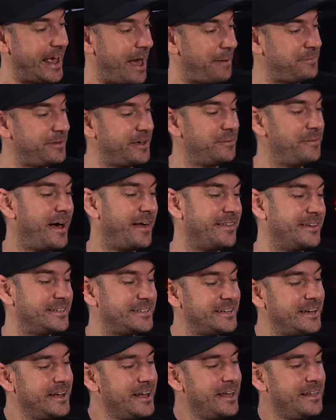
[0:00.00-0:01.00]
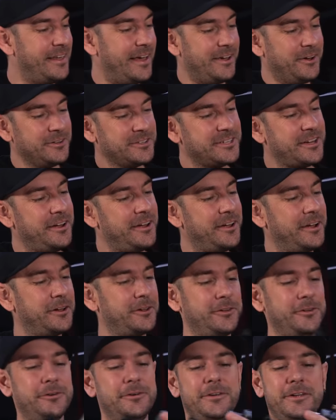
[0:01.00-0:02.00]
happy about this. They also
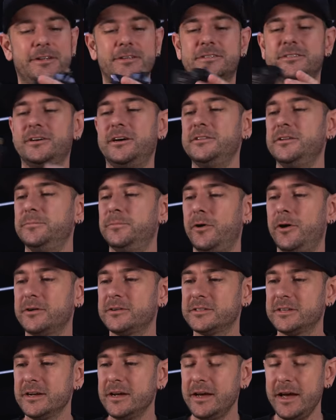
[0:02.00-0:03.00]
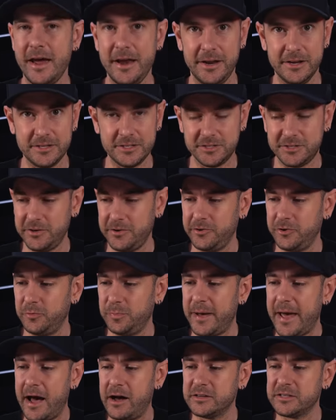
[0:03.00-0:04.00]
include inside the box an external
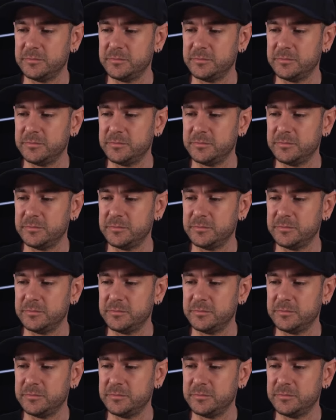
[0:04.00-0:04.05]
power